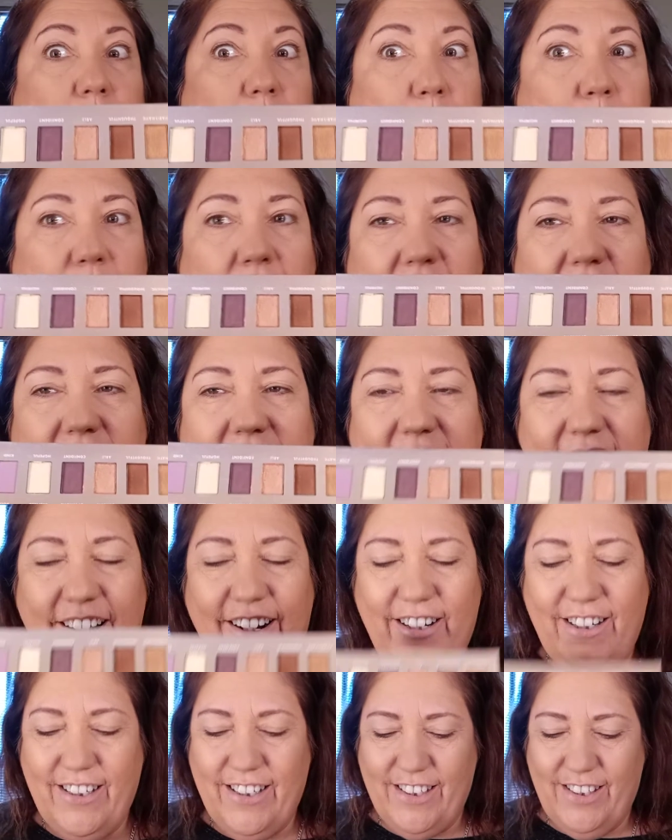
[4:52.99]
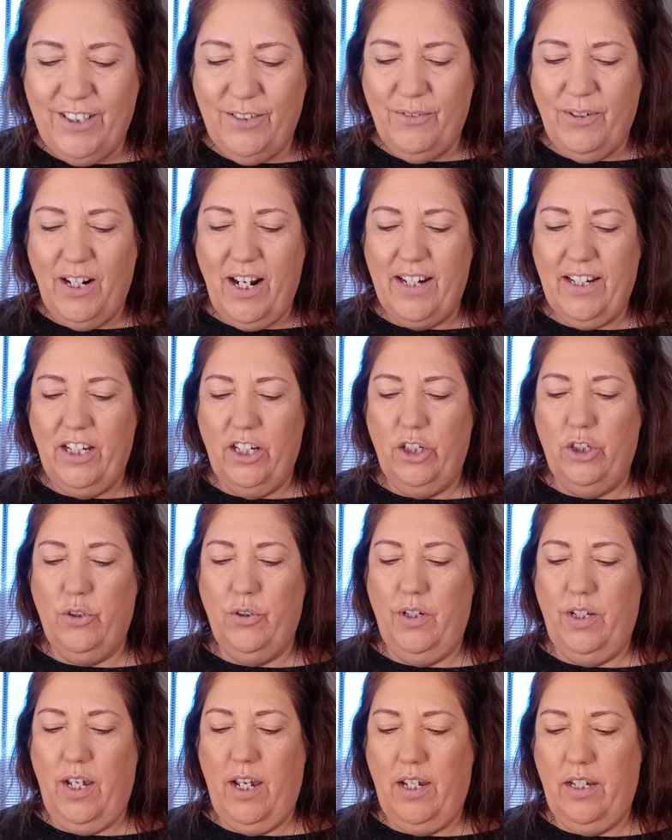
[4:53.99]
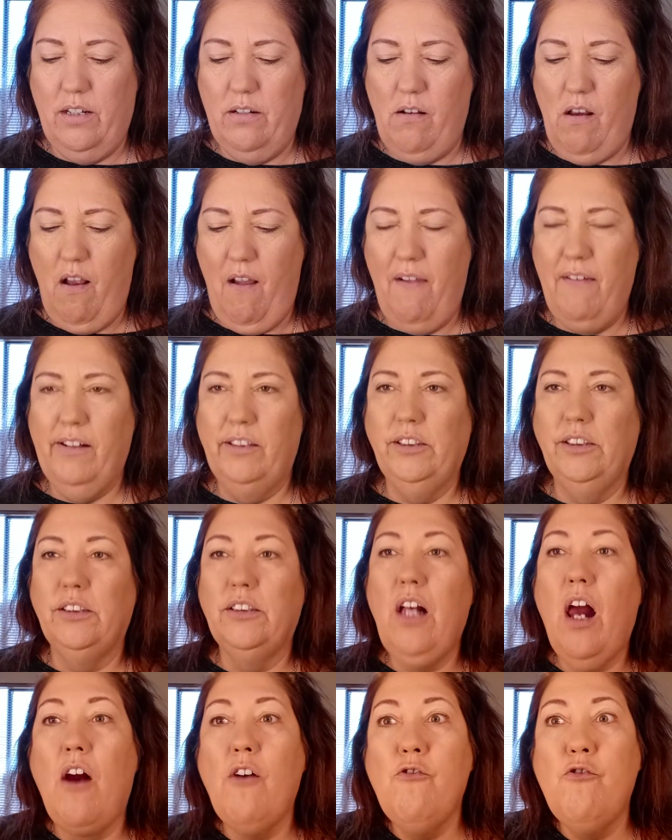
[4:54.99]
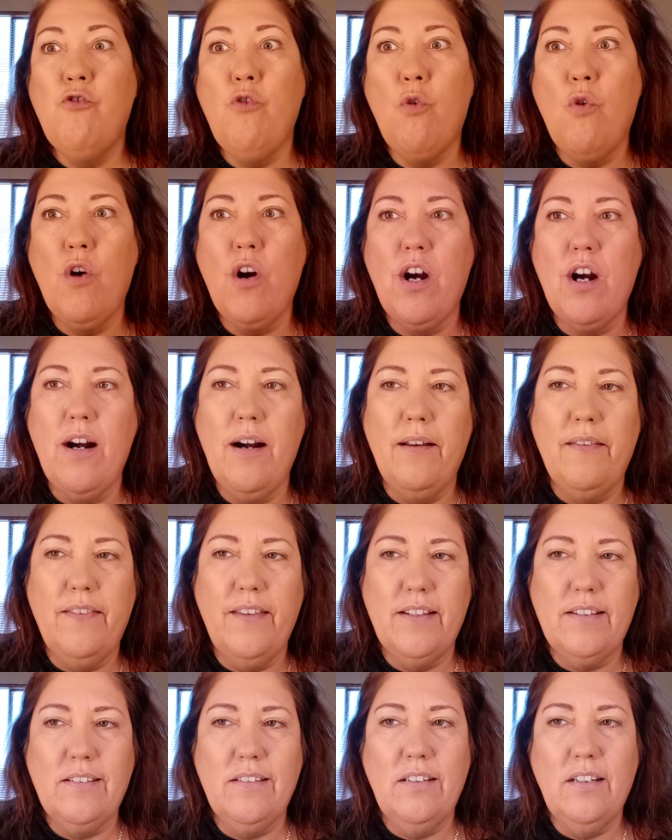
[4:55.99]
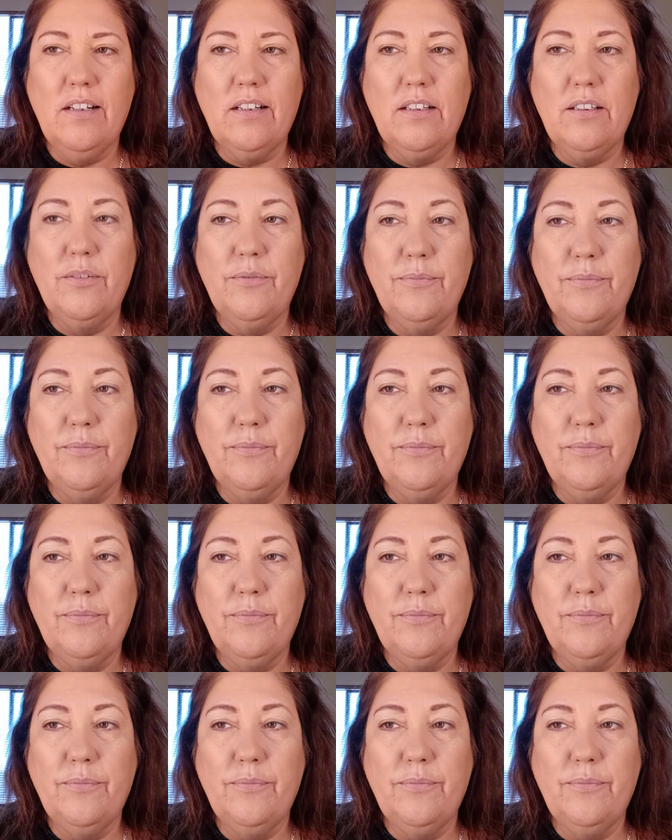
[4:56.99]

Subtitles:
from out of here and see what I can create for this look.